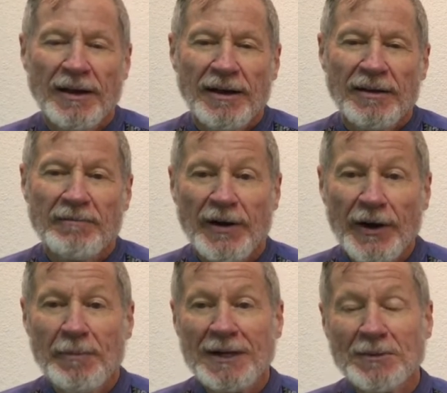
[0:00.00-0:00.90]
The very
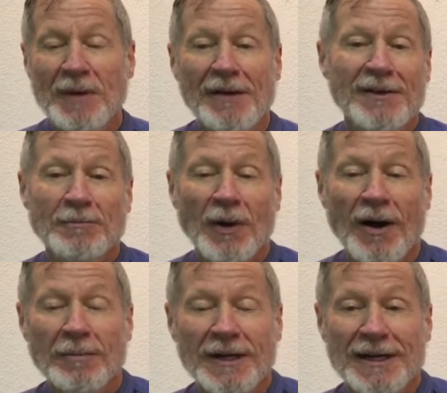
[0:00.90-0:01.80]
best method
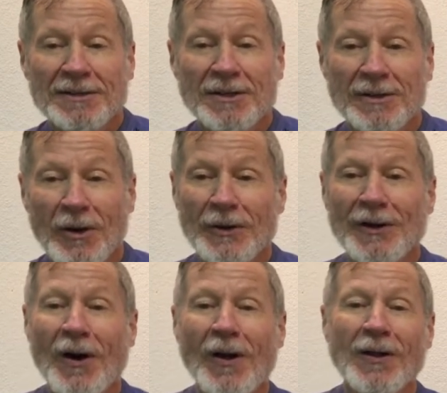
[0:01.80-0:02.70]
probably is to load it
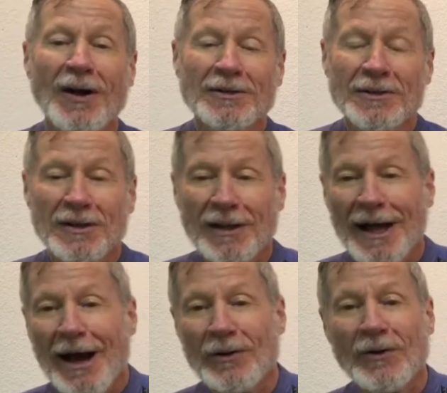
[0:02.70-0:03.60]
all onto the
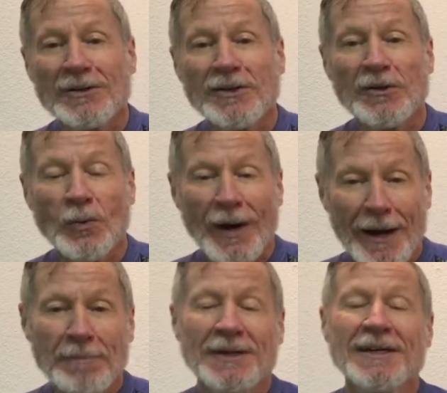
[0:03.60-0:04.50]
cloud or onto the
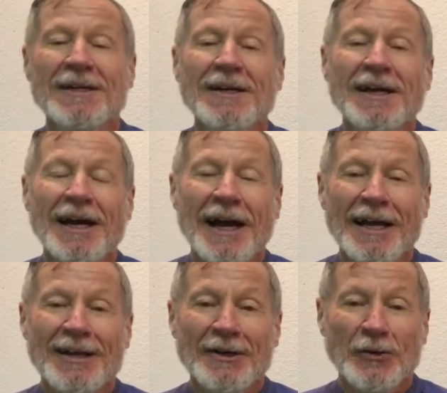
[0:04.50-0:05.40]
web, and
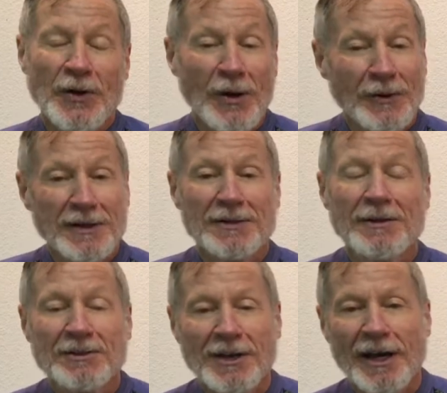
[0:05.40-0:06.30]
then you know that it is
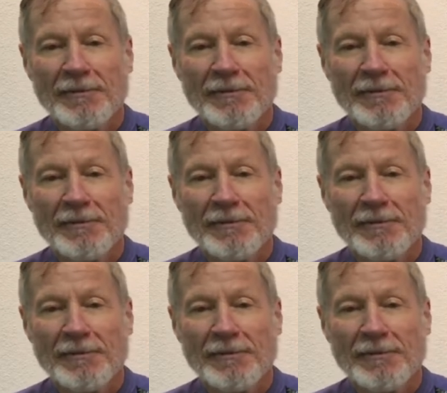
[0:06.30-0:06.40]
safe.